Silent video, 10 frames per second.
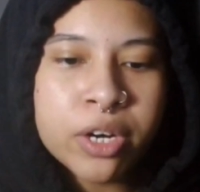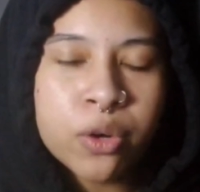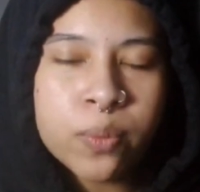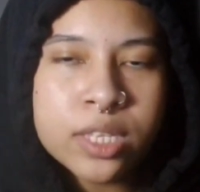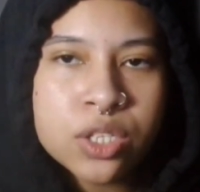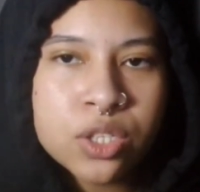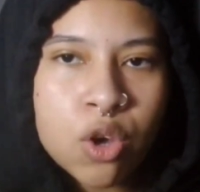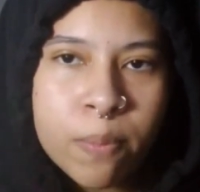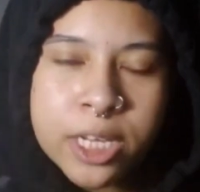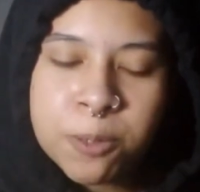with so
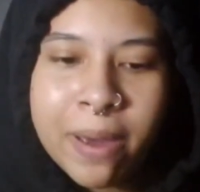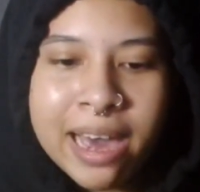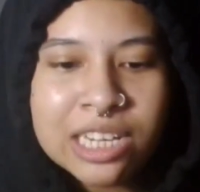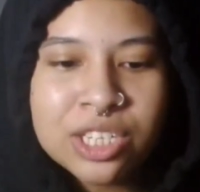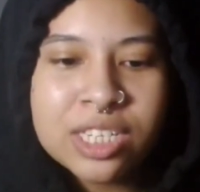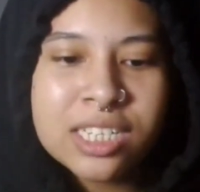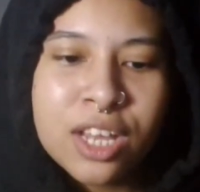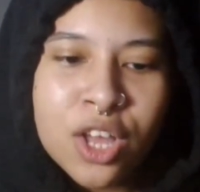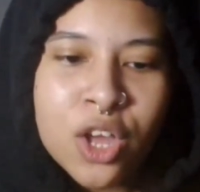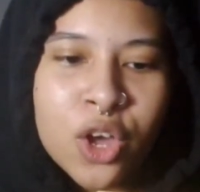much passion,
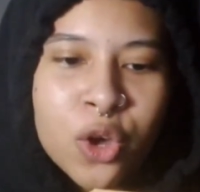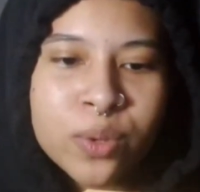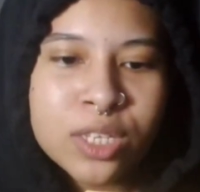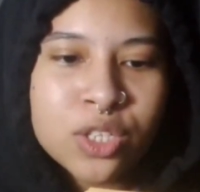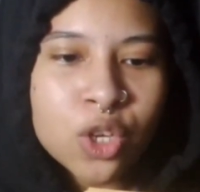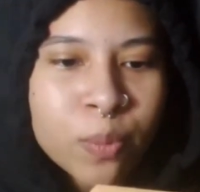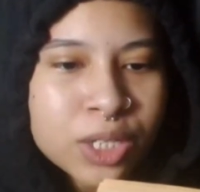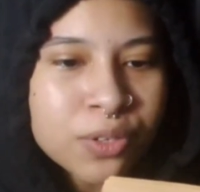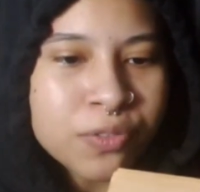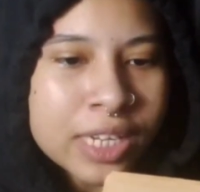with so
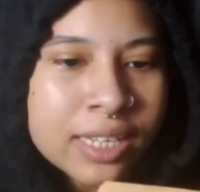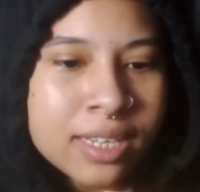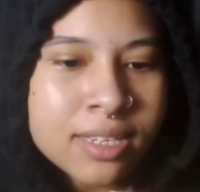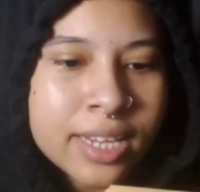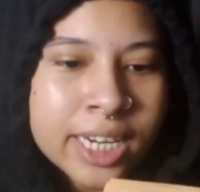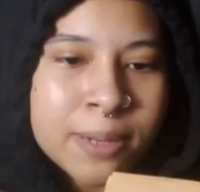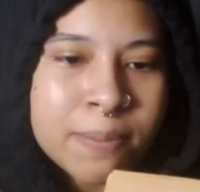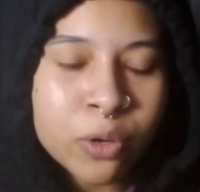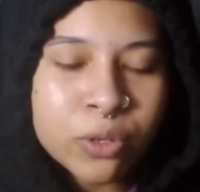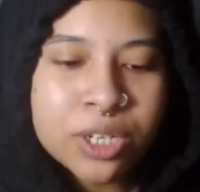much feelings and
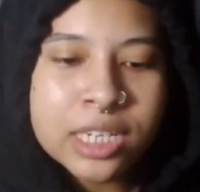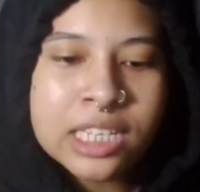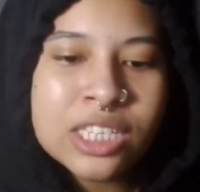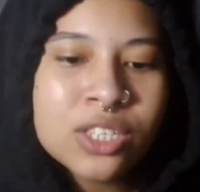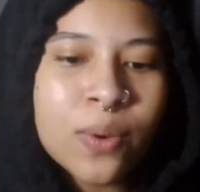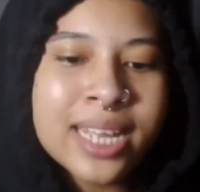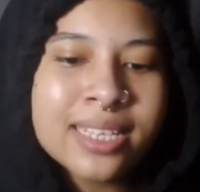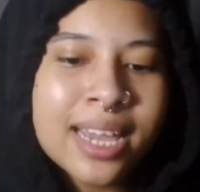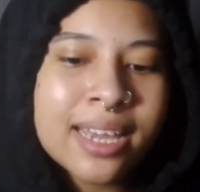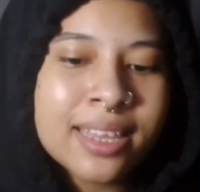emotions. So I
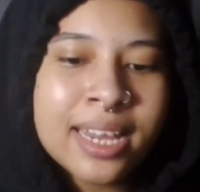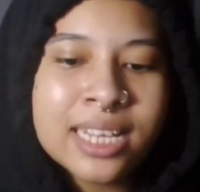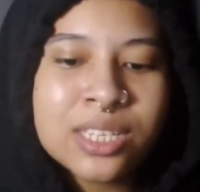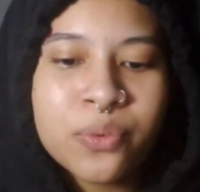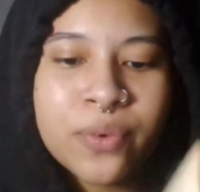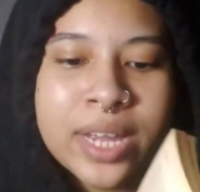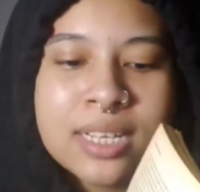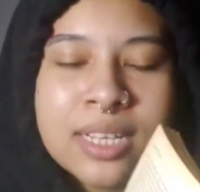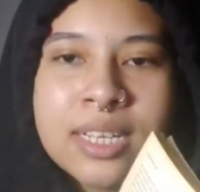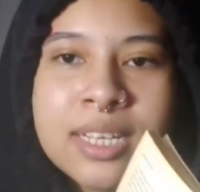tagged that as a red
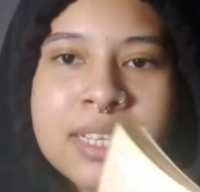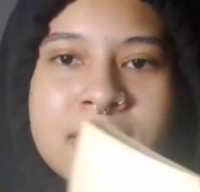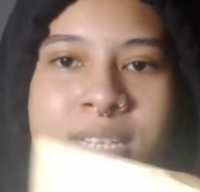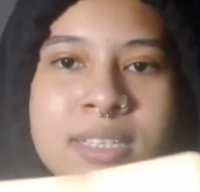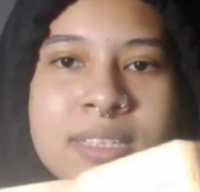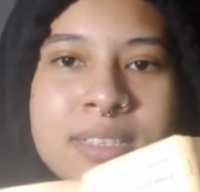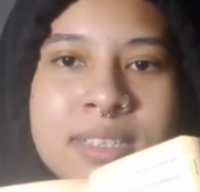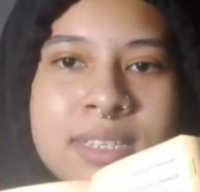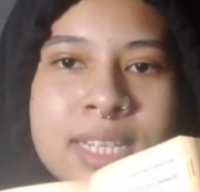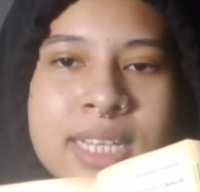
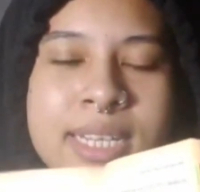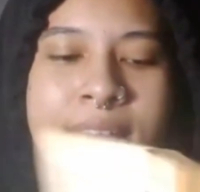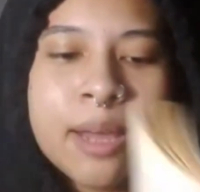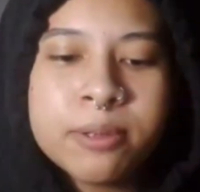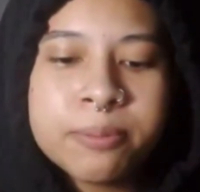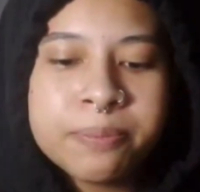sticky tab